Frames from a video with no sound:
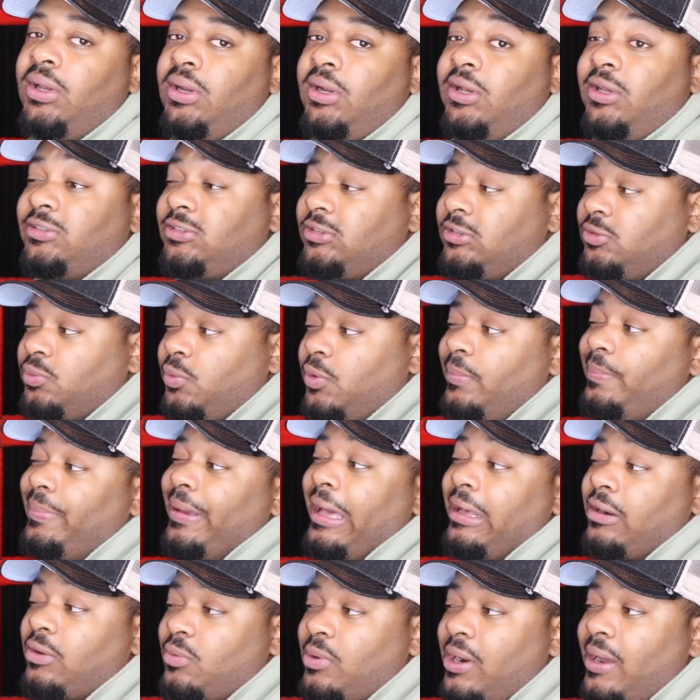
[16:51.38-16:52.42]
This is what
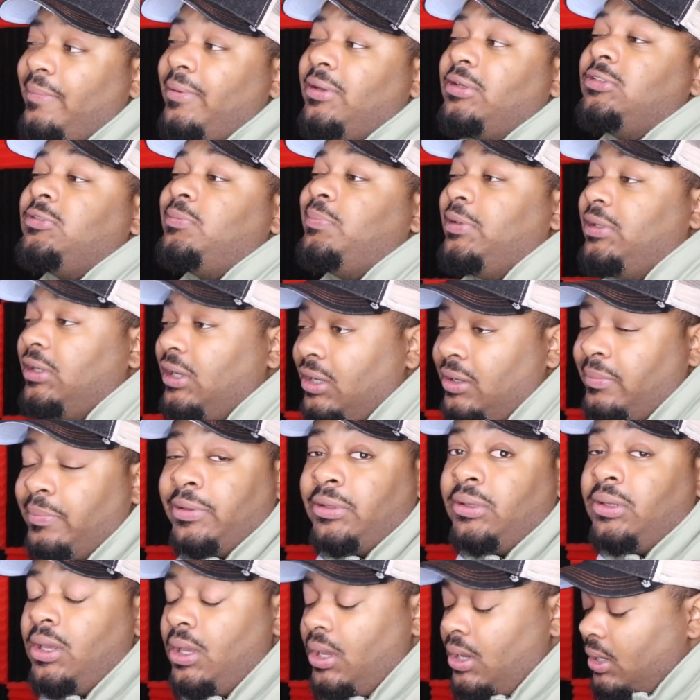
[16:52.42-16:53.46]
battle rap is
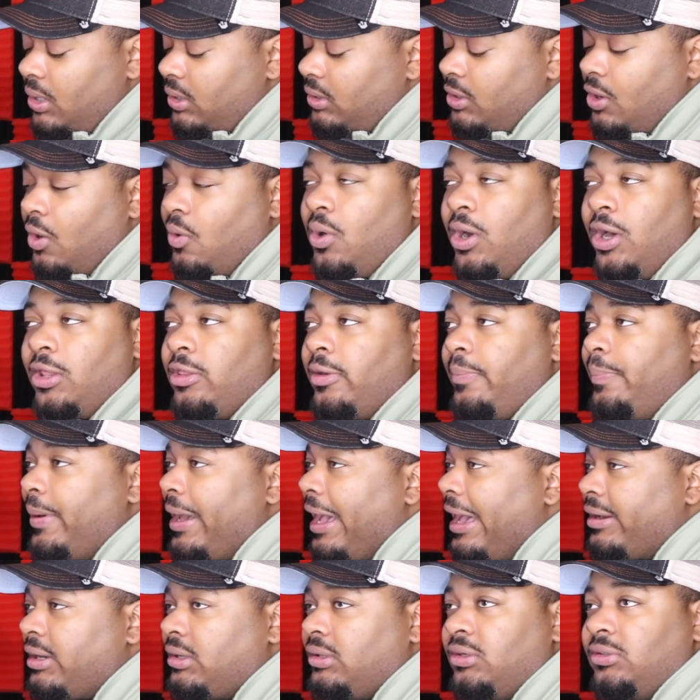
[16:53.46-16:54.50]
becoming. No other
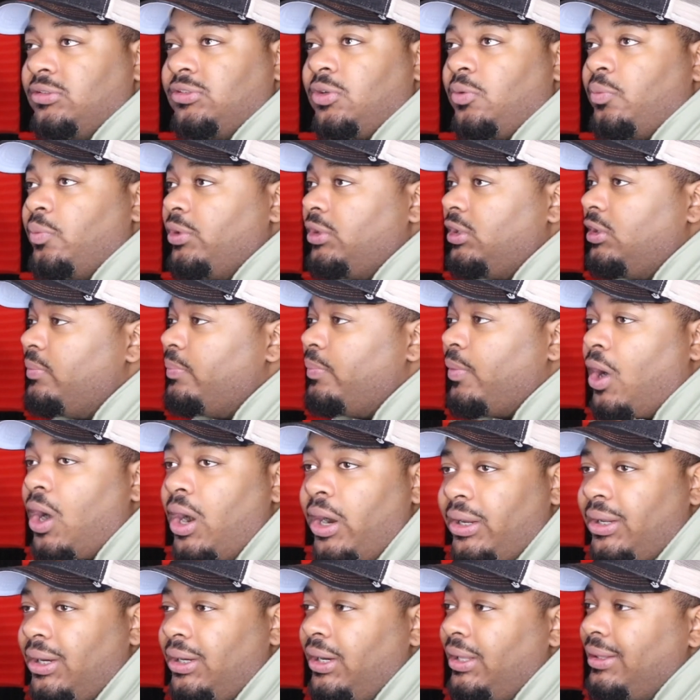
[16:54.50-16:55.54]
battlers are really
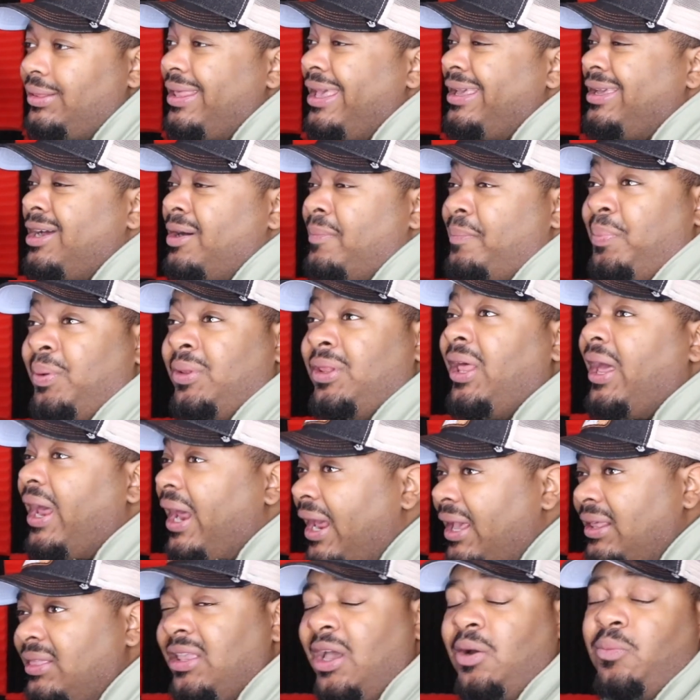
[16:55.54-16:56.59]
marketing. They
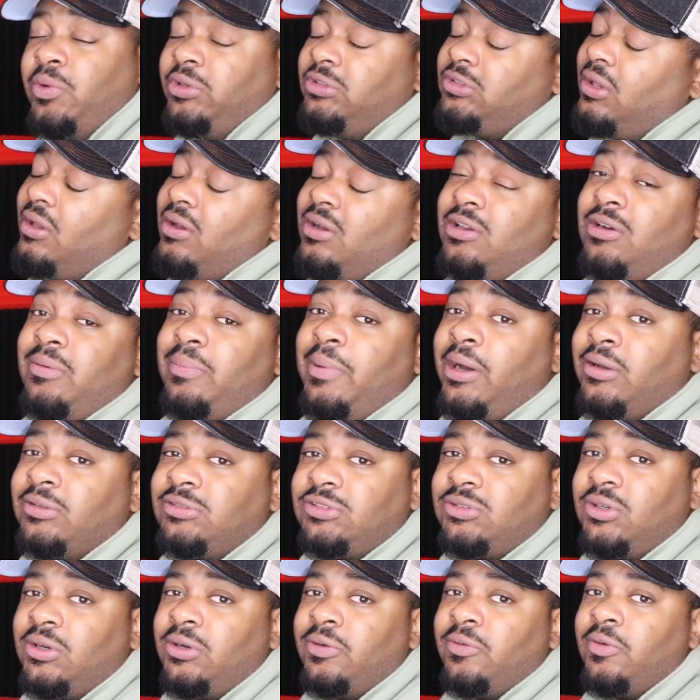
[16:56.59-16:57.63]
complain that we talking about
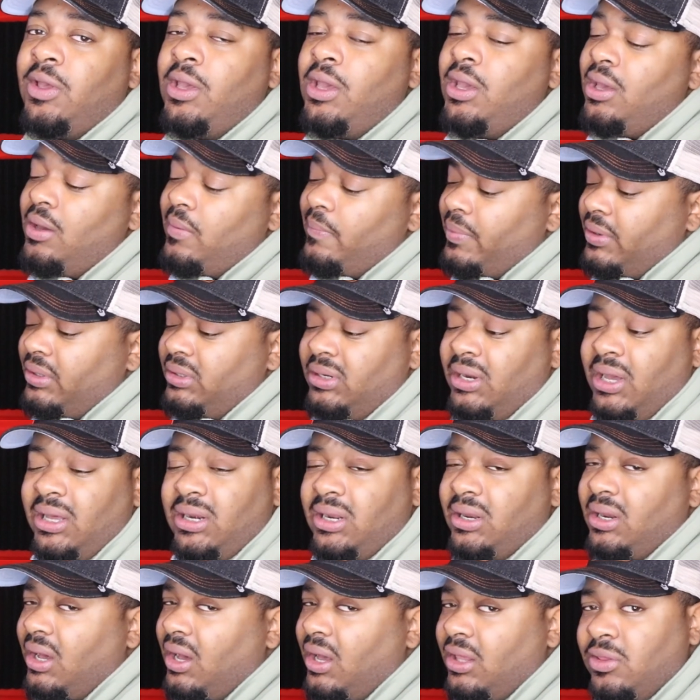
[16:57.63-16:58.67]
surf, but none
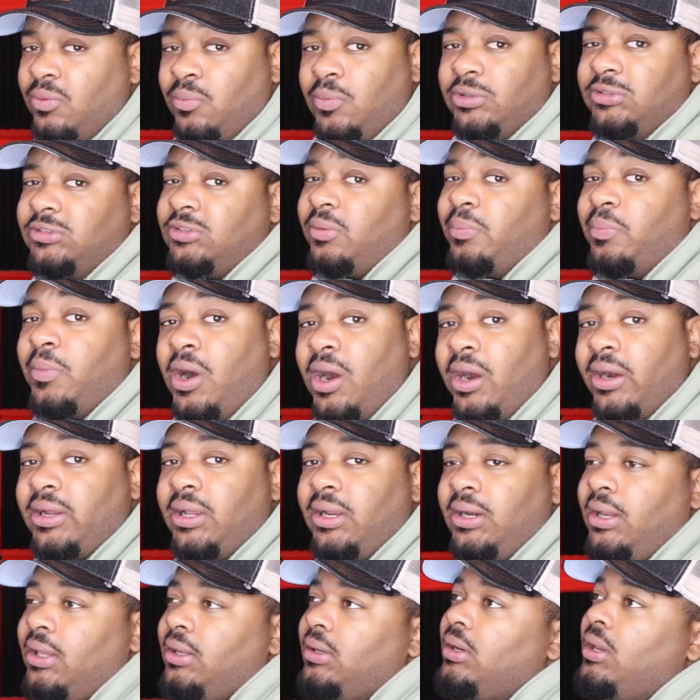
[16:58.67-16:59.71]
of the other ones are
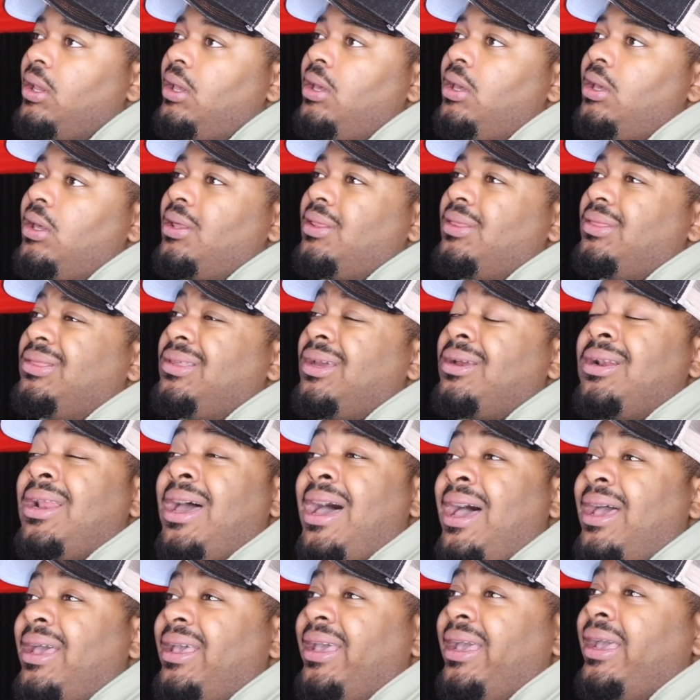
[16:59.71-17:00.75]
marketing. They're
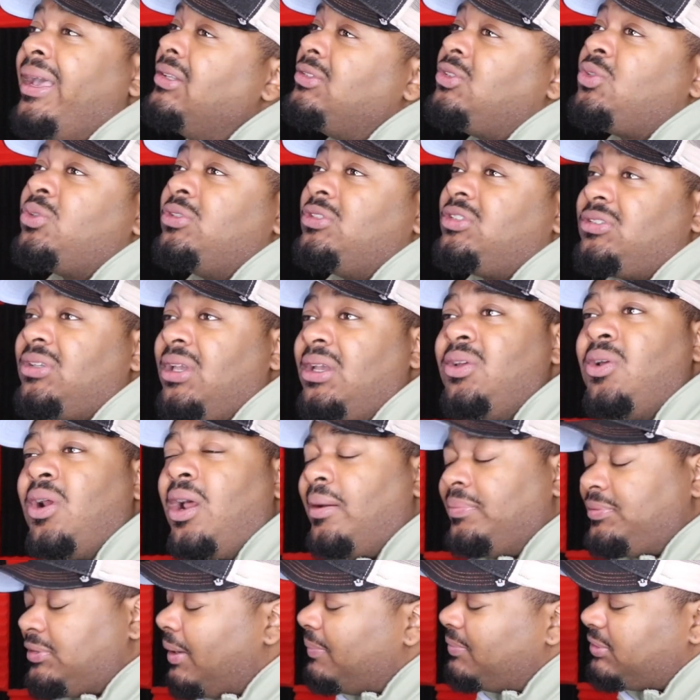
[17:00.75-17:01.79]
not interested. You
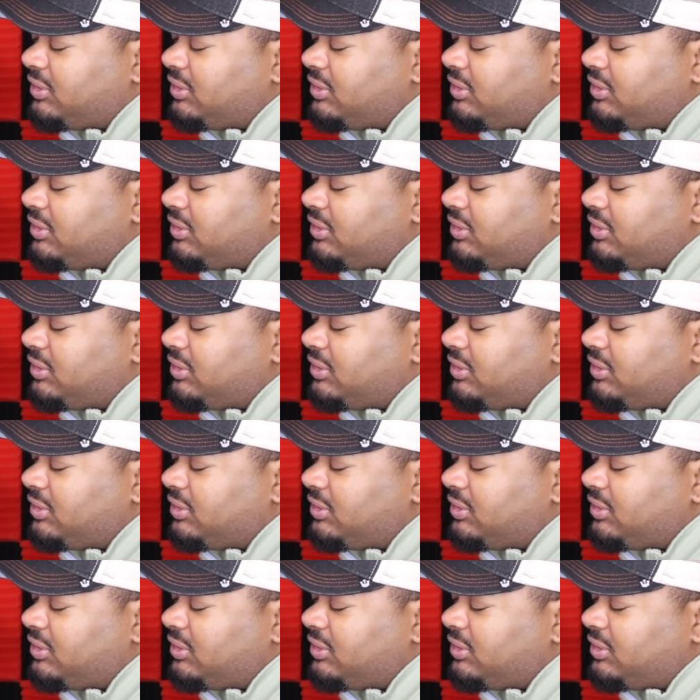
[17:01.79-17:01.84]
know what I'm saying?